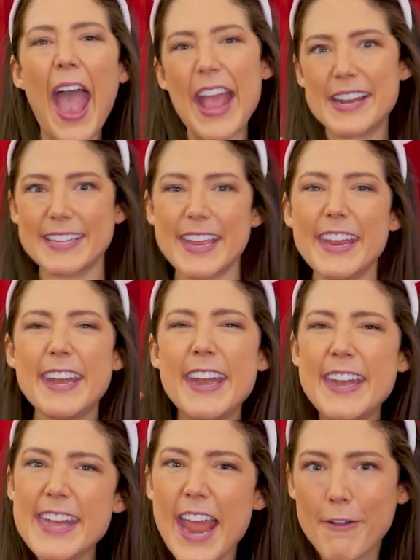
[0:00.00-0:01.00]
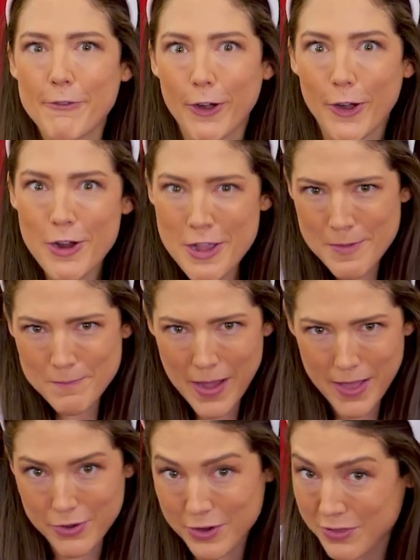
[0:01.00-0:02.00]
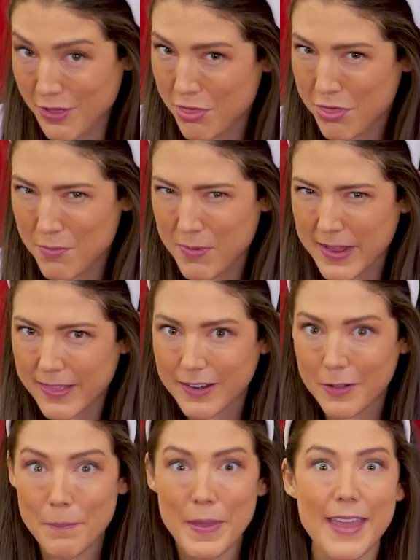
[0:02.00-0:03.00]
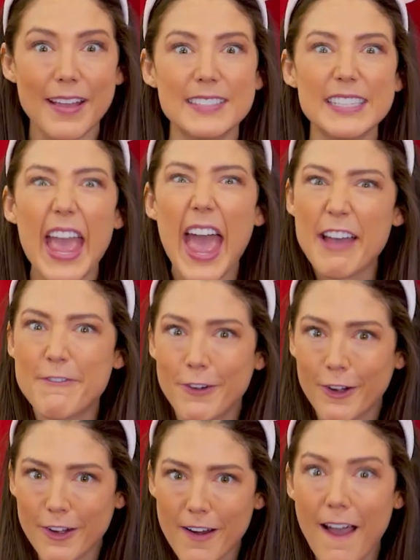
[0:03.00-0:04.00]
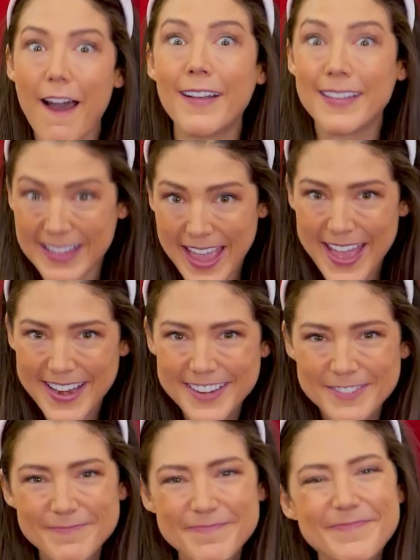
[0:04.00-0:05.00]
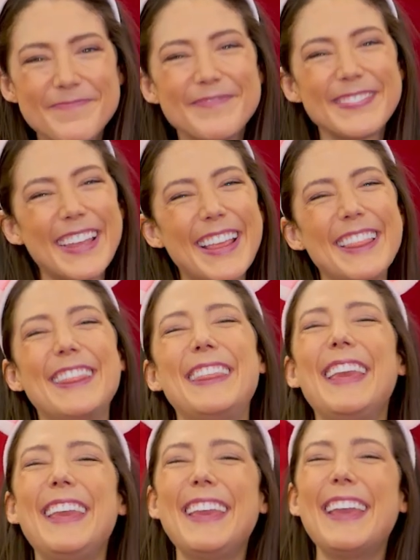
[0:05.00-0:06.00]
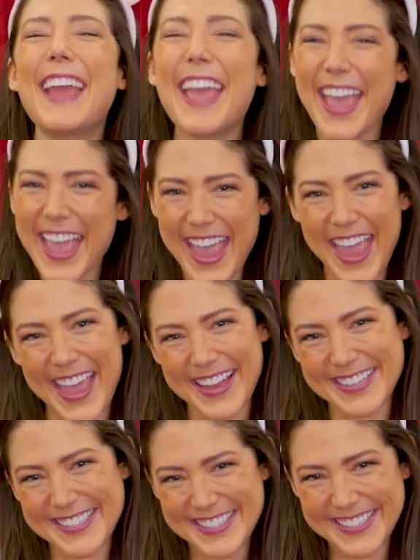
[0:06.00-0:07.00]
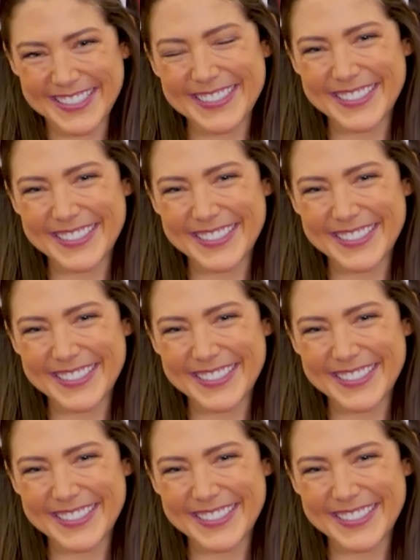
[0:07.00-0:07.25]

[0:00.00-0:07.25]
And he never bothered the three little pigs ever again. The end.